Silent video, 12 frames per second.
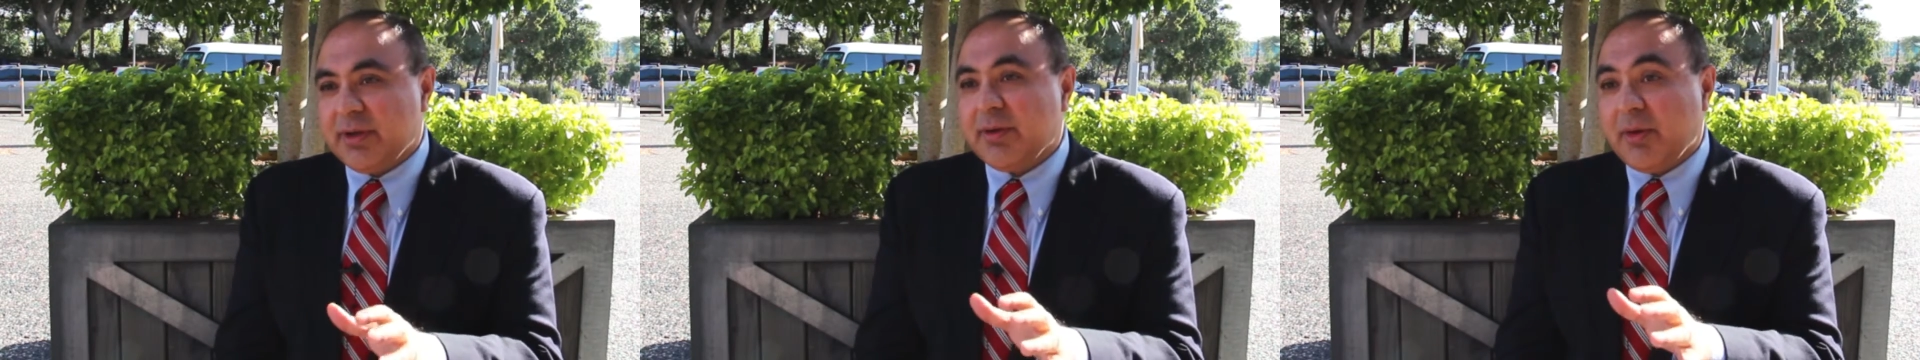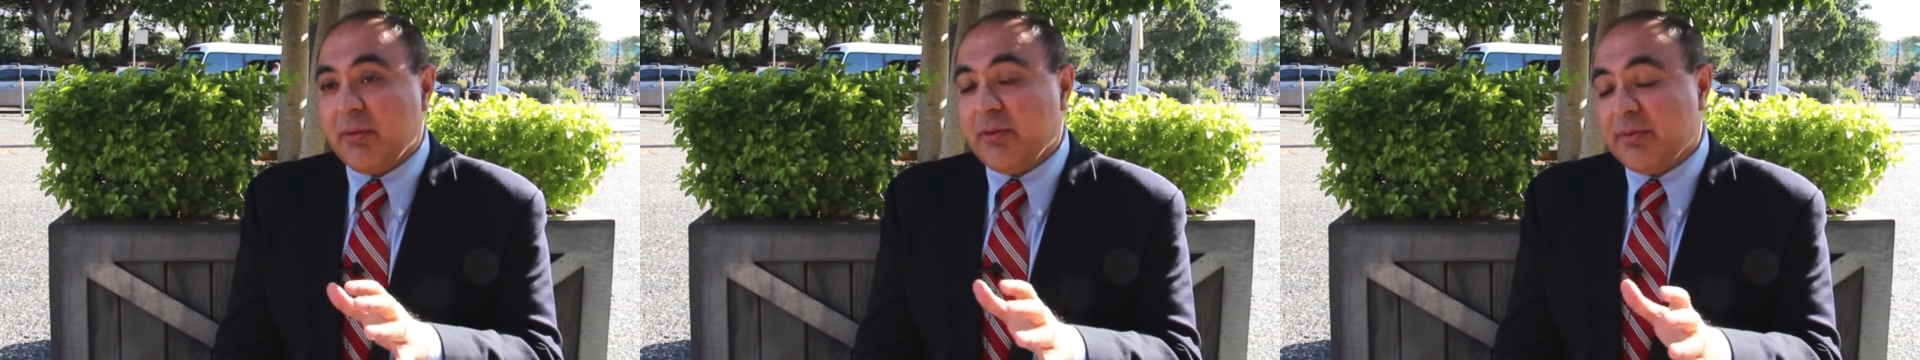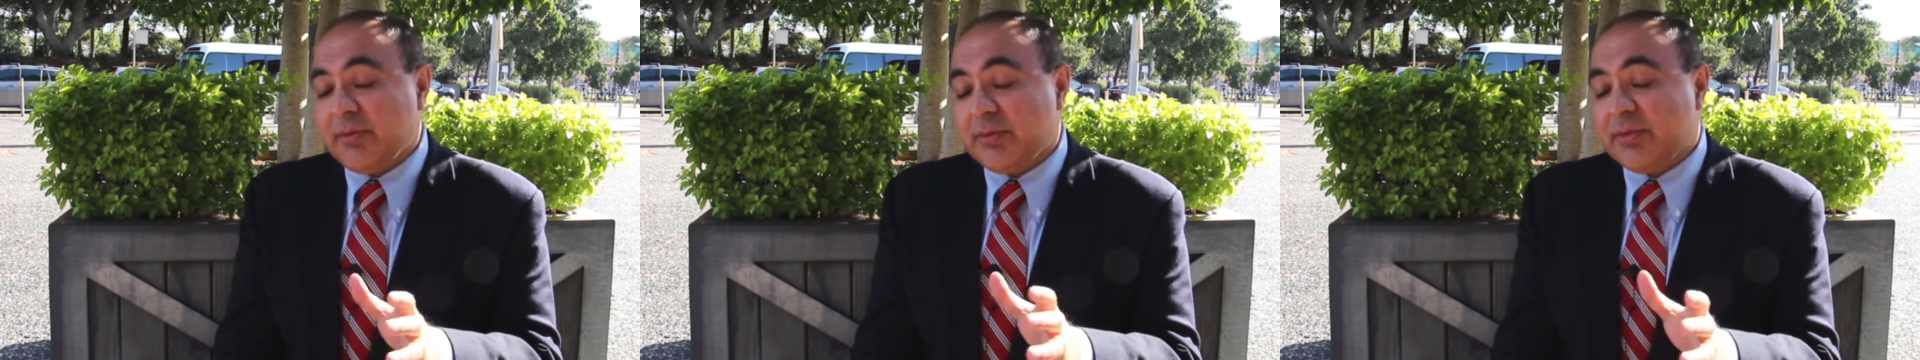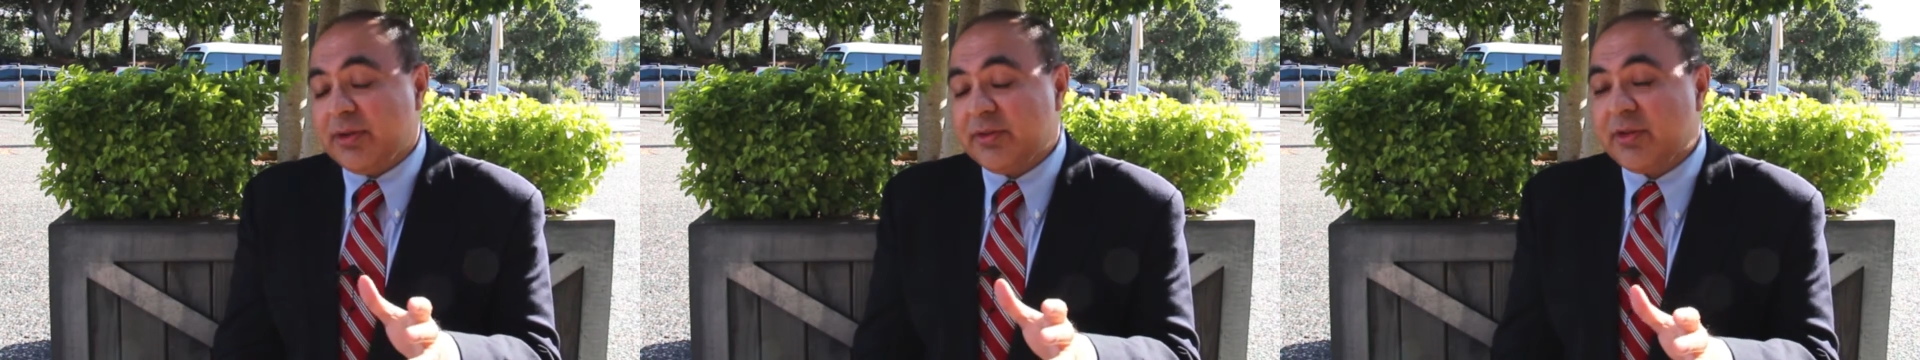or it
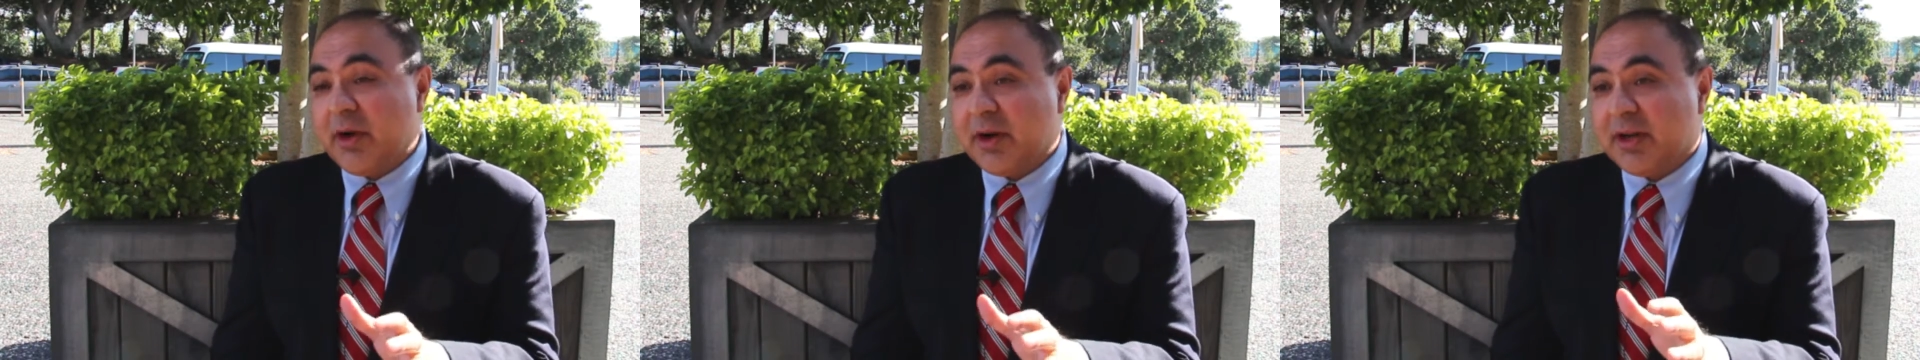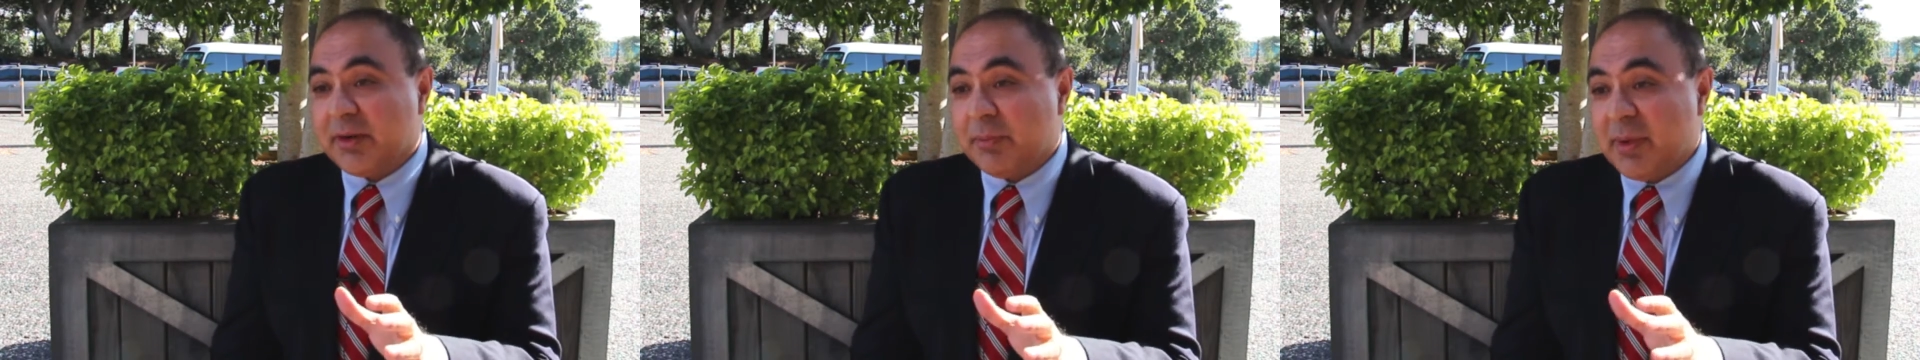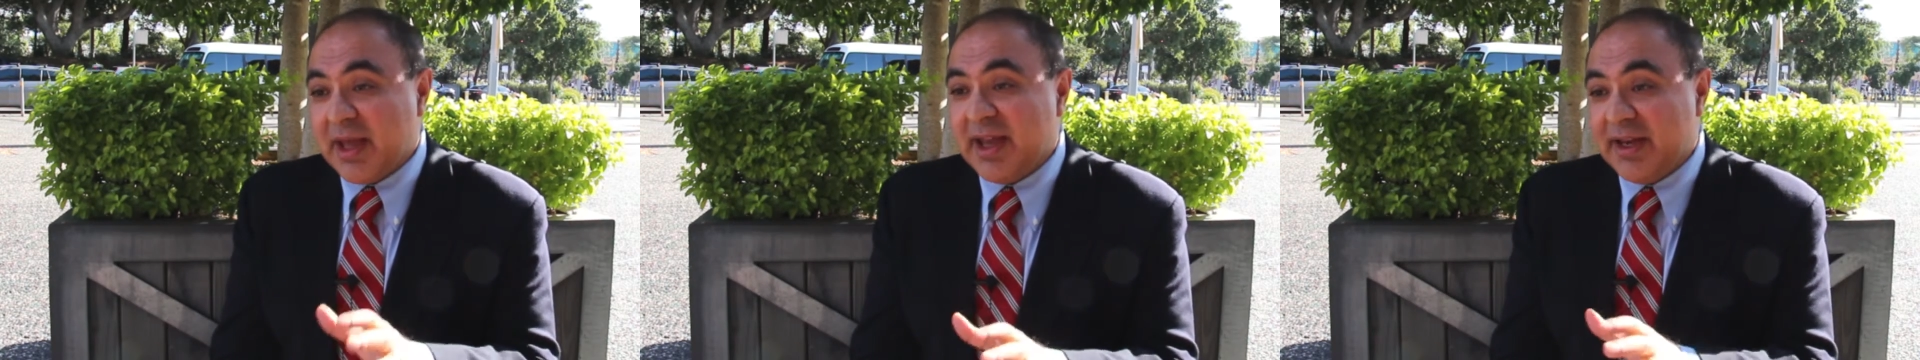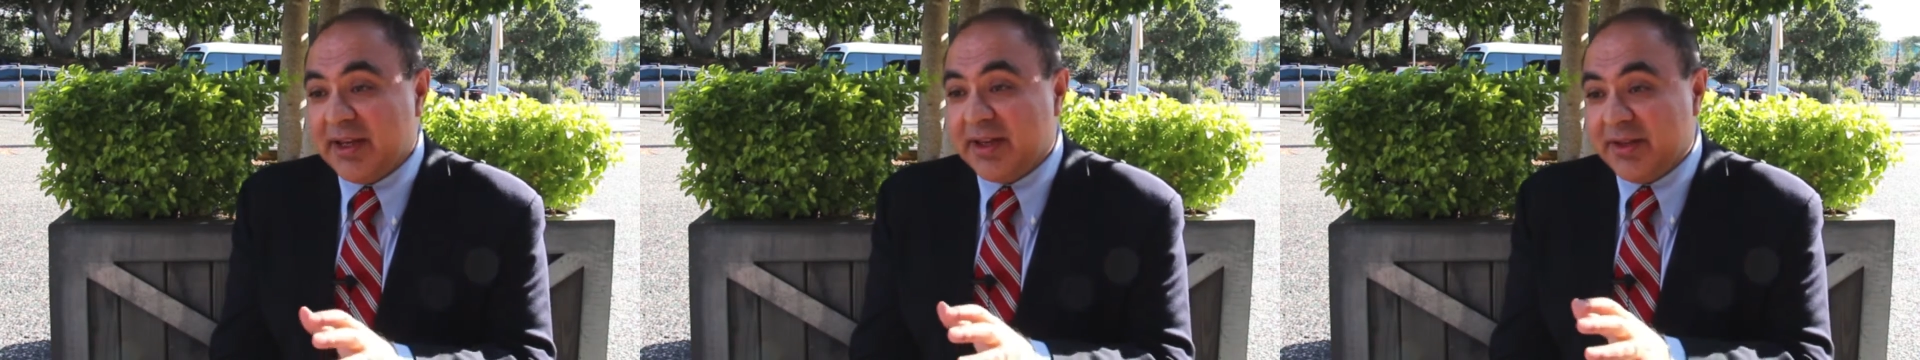was entitled, "A
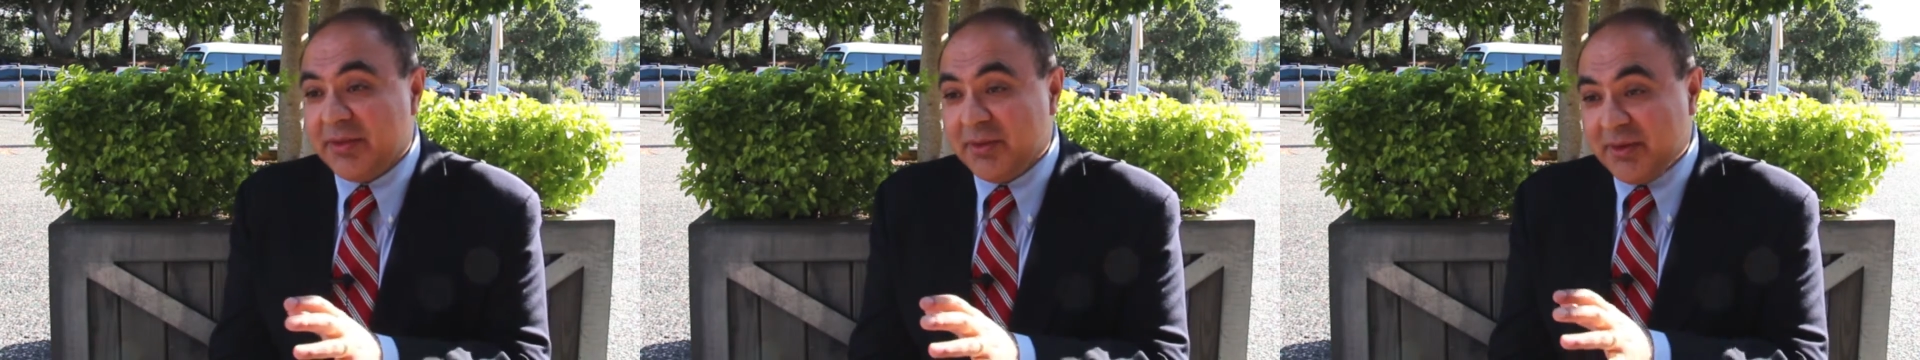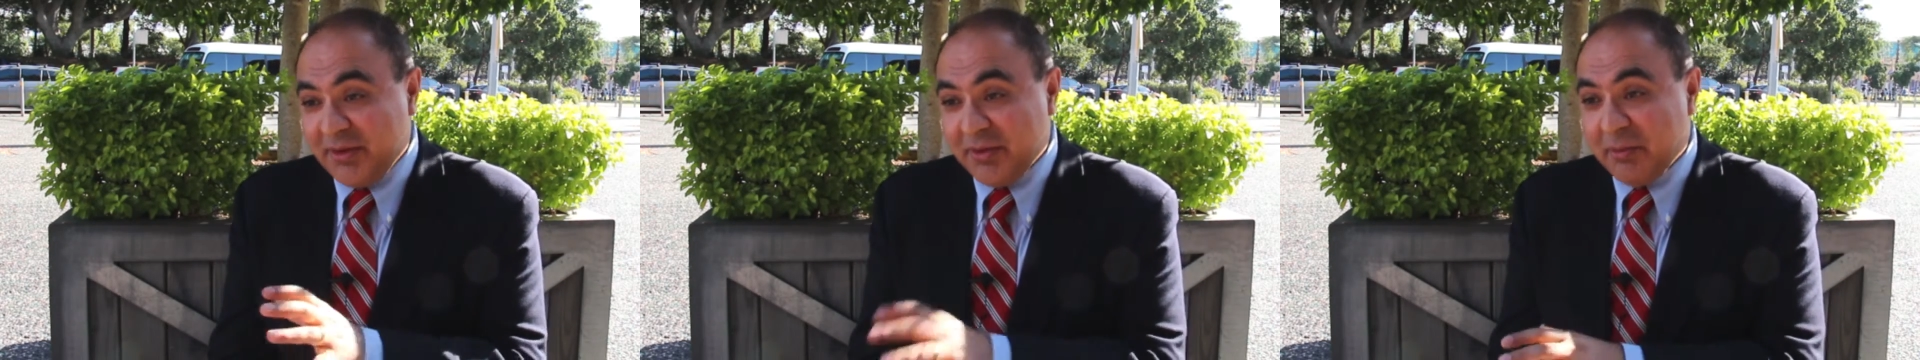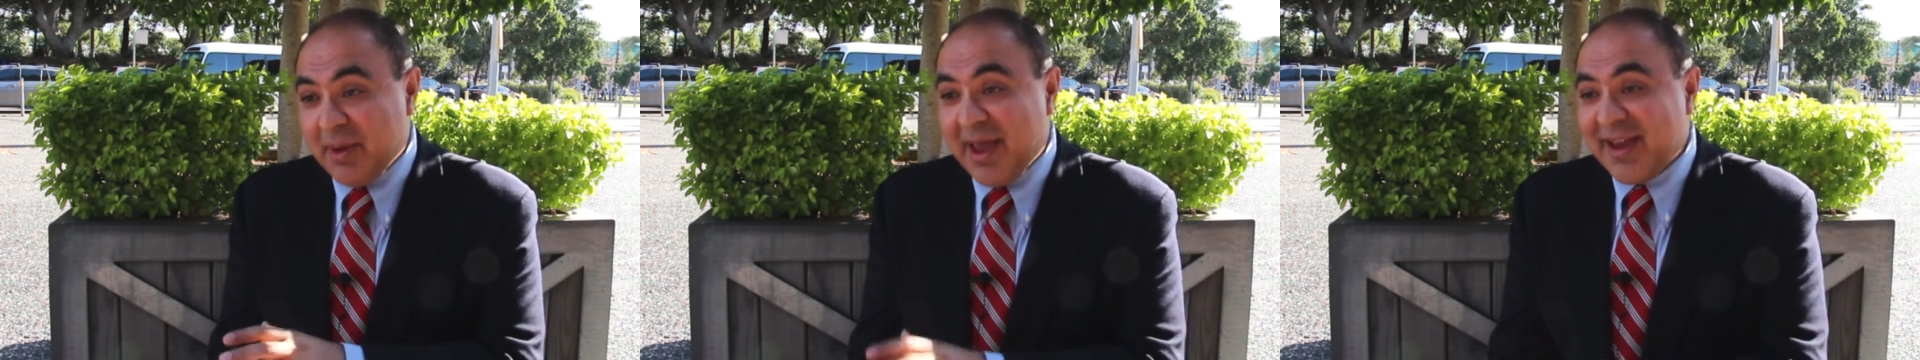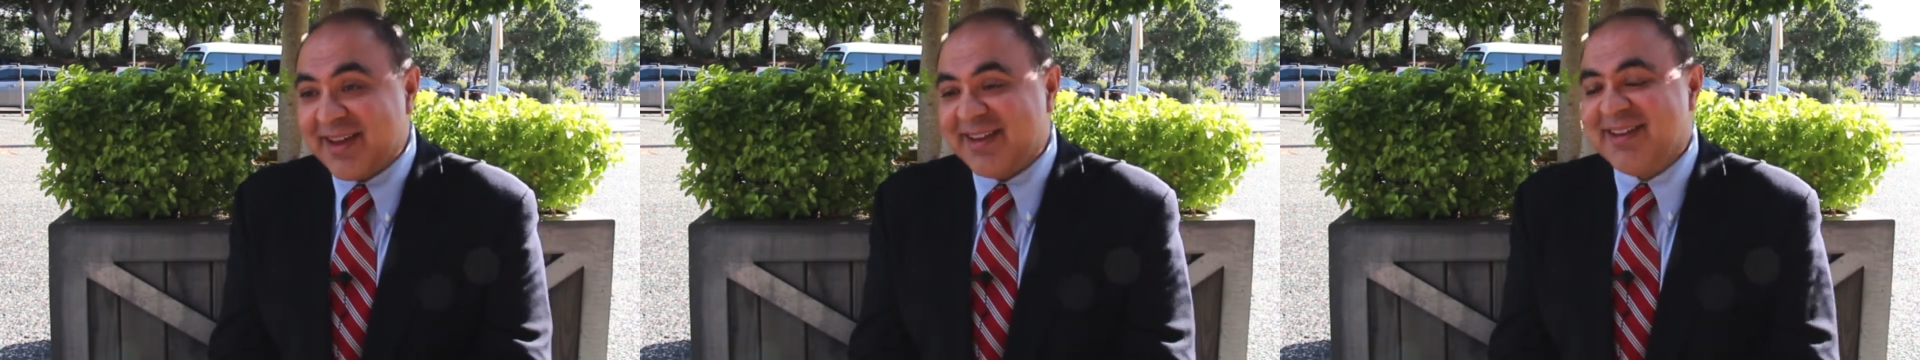Pain in the
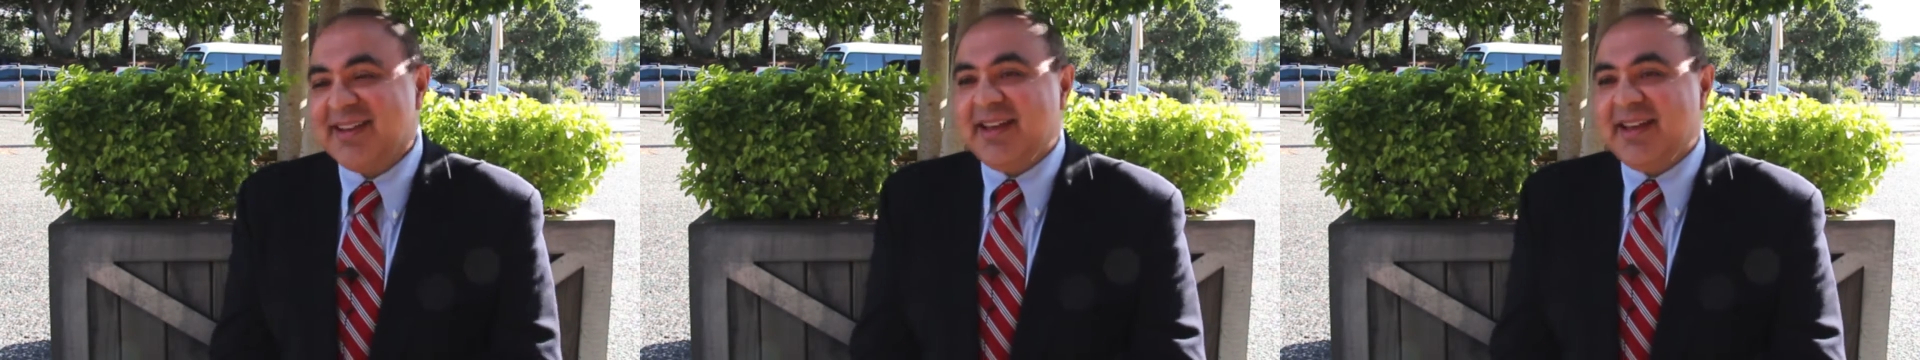Back,"